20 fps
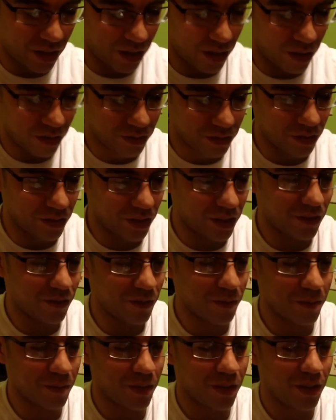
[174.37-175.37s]
I was going to give
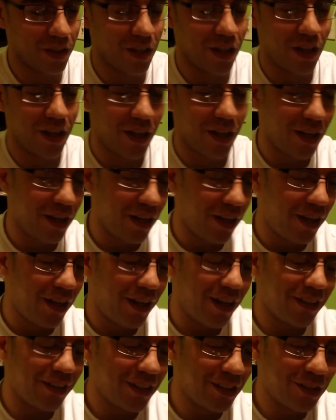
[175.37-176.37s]
him.
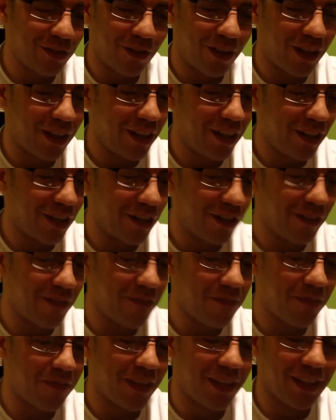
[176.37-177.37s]
And this right here
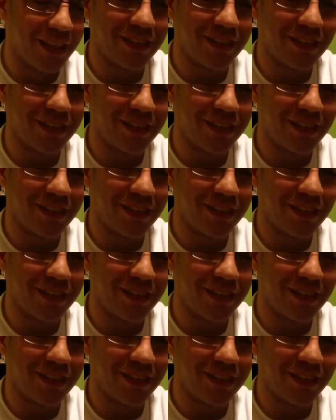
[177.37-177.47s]
is